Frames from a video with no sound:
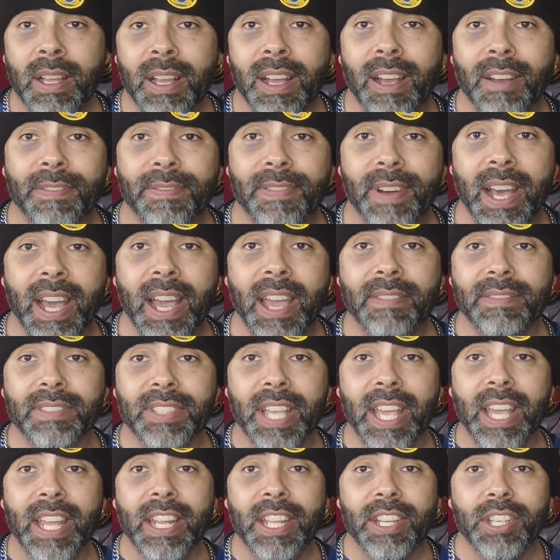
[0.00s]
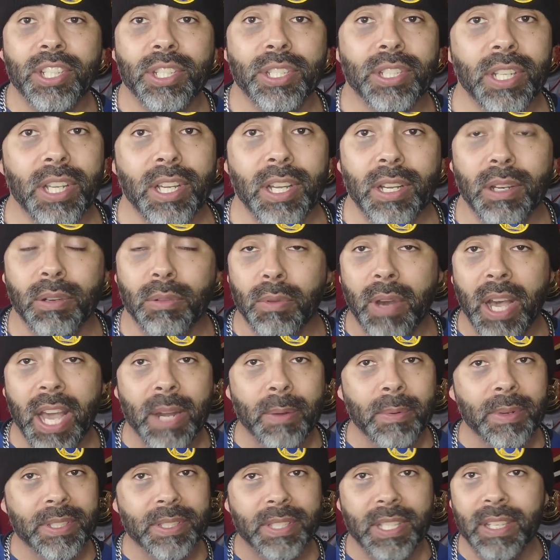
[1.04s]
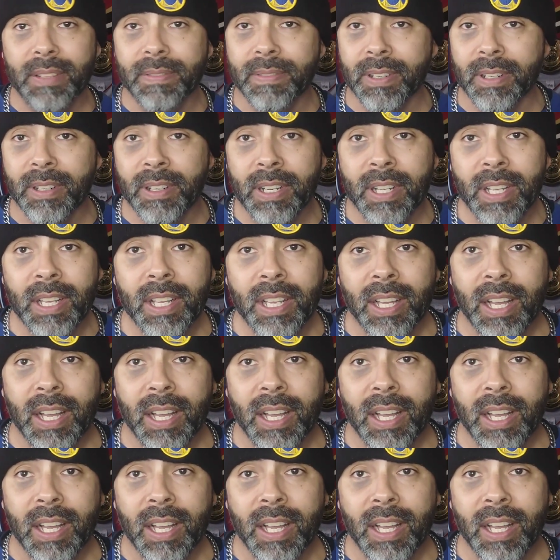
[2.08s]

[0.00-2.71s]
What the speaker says: 5'10-ish wide receiver,